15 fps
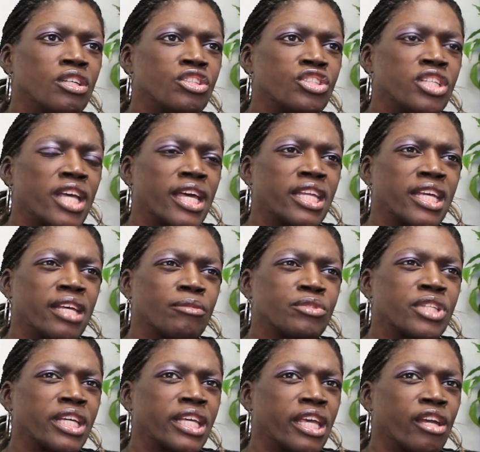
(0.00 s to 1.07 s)
She had to help
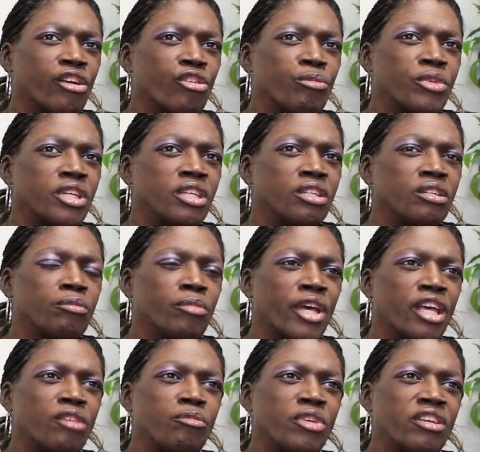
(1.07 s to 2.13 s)
take care of me,
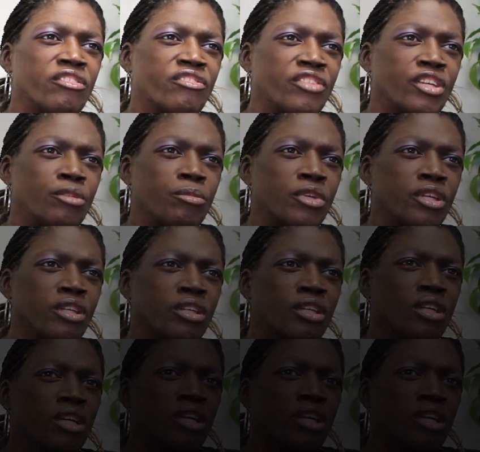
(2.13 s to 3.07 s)
bathe me, feed me.